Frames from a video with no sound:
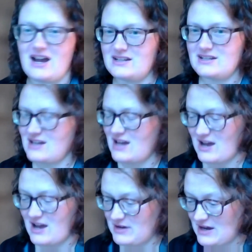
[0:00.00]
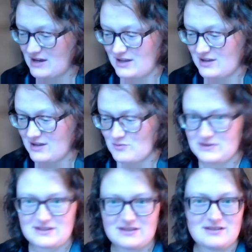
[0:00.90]
And I mean, I
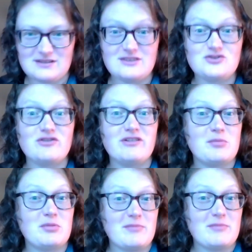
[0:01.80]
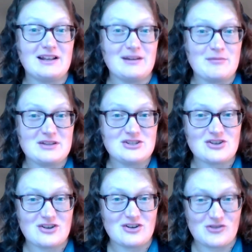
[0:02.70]
was drawing up a mental image
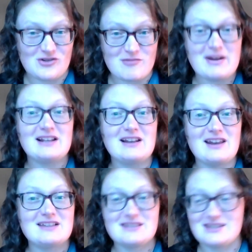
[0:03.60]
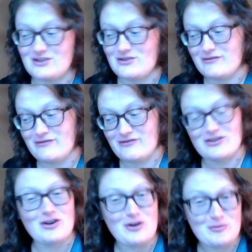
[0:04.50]
or a mental list of
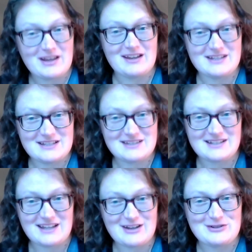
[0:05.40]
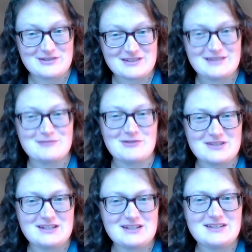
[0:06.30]
the complicated stakeholders that
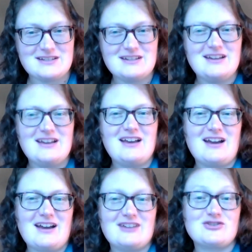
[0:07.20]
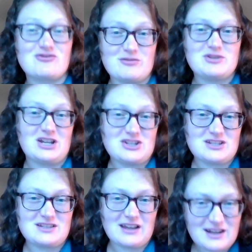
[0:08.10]
wanted script
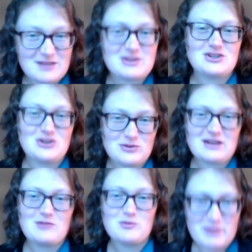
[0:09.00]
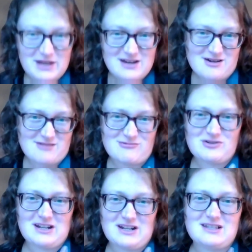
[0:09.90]
changes. I can imagine who they would be at our
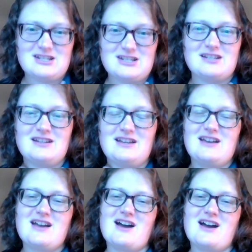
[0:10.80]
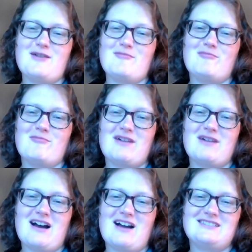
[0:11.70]
organisation.
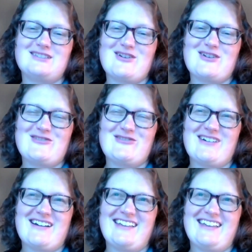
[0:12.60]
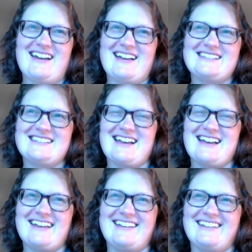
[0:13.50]
So yes,
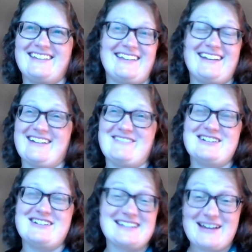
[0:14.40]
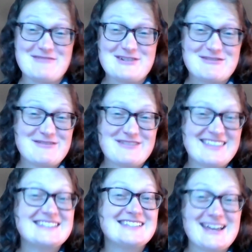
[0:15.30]
I wonder if they're
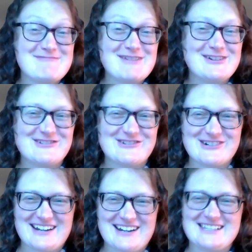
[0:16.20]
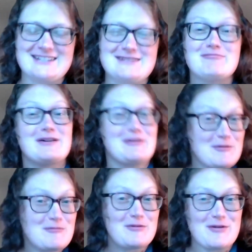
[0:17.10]
the same at your organisation, but
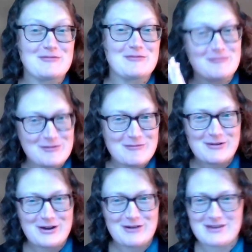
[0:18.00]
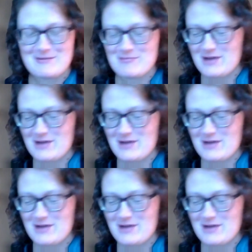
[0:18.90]
we won't go there